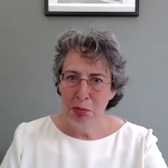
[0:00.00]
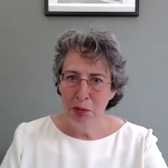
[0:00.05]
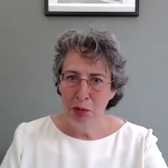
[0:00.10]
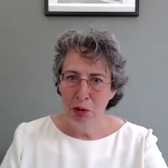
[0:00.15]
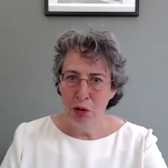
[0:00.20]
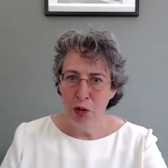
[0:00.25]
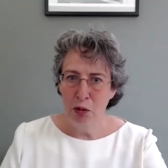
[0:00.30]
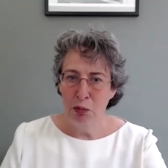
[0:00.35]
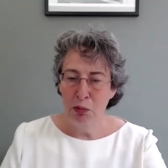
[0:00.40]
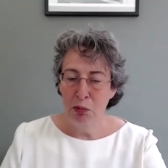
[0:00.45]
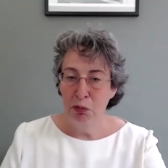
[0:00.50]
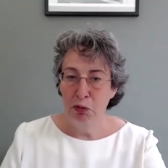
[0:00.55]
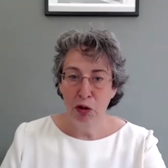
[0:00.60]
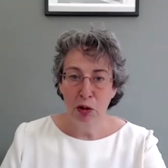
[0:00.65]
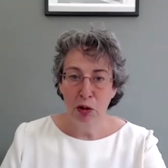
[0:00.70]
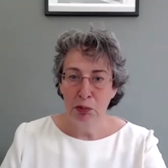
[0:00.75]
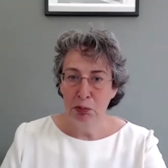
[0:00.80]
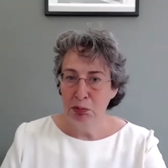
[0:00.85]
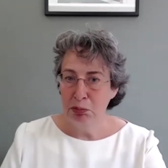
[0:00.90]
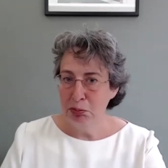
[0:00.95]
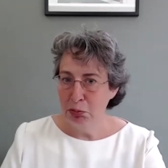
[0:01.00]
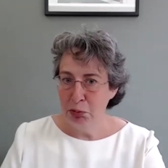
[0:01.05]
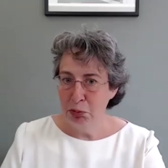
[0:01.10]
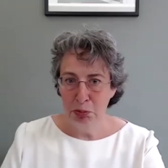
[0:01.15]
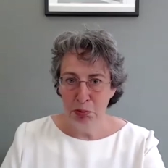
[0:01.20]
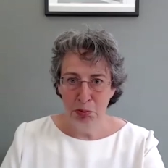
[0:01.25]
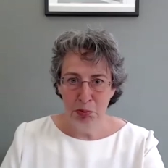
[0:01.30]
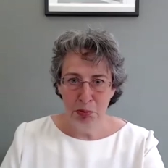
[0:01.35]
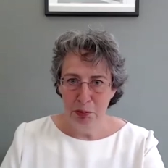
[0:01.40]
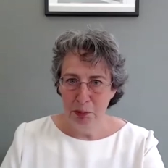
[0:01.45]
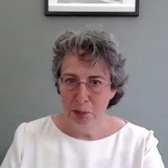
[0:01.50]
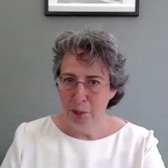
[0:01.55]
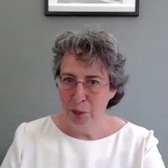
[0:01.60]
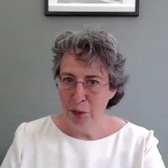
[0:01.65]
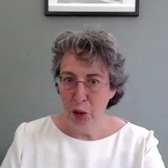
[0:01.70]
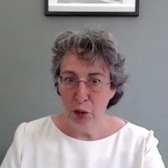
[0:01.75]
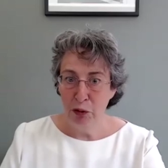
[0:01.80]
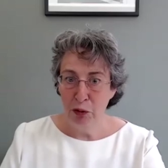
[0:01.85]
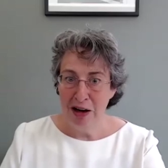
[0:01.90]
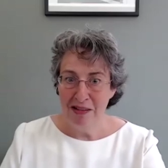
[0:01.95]
not from
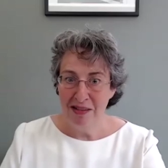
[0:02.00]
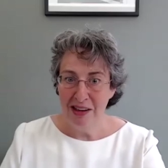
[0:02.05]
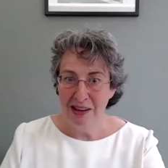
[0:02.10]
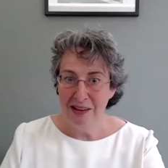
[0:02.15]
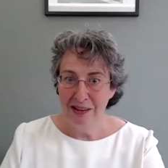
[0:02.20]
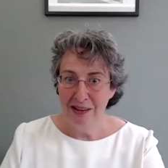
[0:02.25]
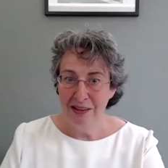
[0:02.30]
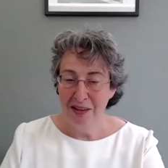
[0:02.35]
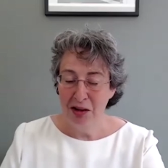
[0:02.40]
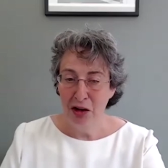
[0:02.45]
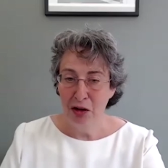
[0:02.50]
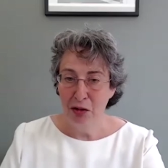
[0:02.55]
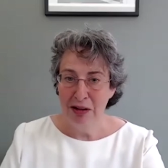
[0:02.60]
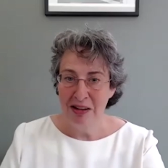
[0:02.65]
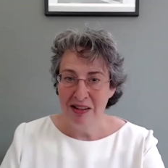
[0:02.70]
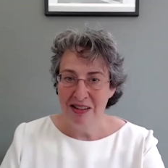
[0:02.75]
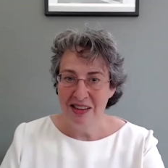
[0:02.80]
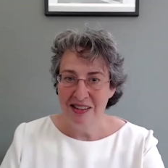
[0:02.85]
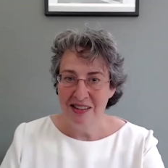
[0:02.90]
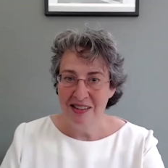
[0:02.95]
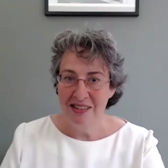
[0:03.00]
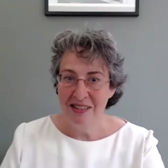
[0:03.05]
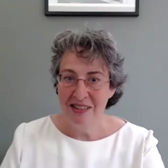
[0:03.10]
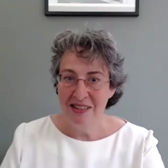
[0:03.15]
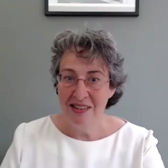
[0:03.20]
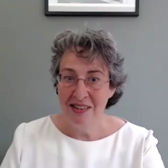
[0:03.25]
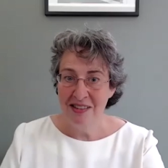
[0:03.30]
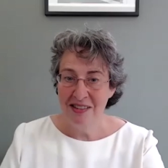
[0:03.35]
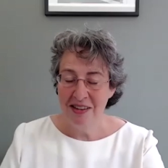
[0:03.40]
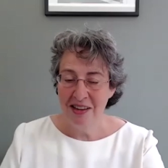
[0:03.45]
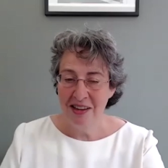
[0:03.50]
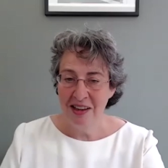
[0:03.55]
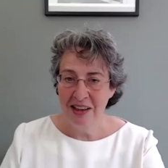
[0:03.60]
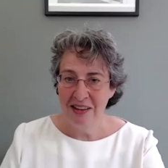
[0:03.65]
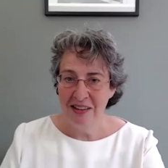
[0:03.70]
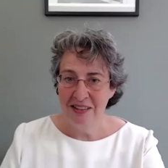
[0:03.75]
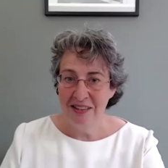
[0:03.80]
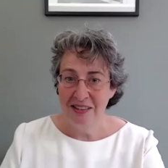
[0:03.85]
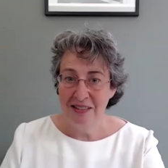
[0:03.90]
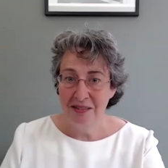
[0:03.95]
non-resident or non-resident uh,
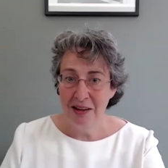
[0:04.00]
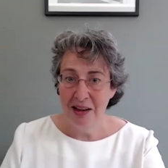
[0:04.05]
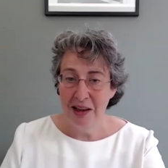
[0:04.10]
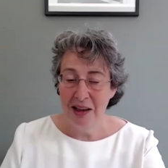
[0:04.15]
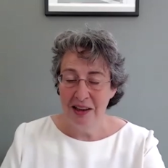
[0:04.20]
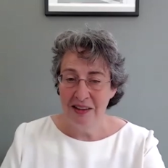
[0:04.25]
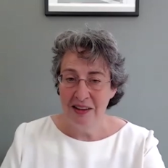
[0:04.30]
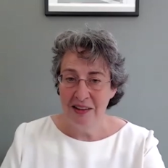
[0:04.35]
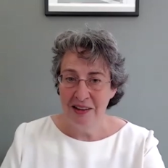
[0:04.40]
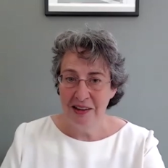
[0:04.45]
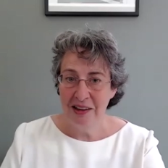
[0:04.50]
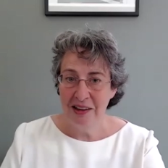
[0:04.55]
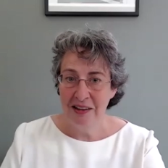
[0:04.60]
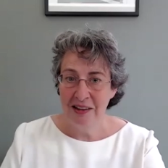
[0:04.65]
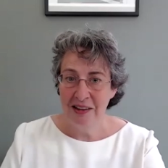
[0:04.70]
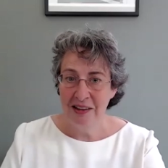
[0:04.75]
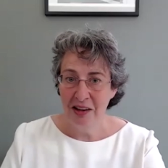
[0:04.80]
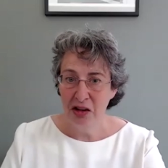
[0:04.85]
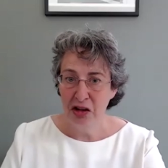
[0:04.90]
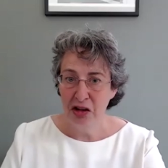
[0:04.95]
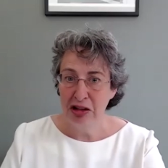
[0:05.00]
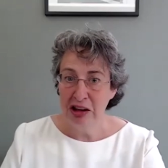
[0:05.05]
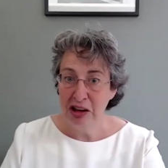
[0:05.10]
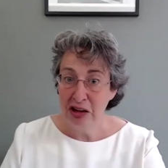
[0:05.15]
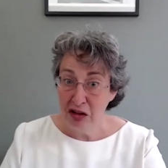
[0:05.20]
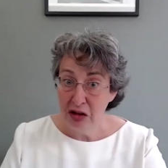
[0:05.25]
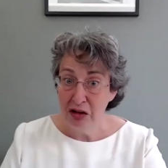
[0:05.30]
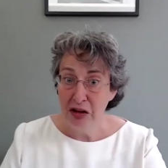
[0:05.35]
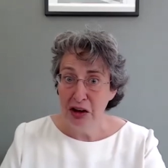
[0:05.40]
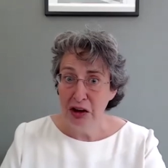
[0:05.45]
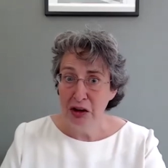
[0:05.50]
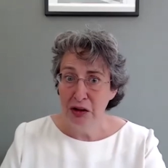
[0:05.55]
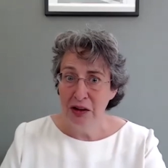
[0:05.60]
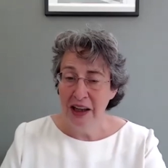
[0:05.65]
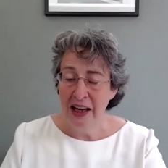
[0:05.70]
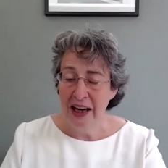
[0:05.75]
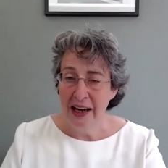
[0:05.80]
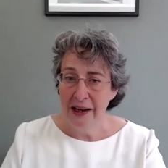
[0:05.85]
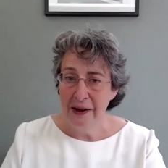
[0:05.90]
uh, country to the UK.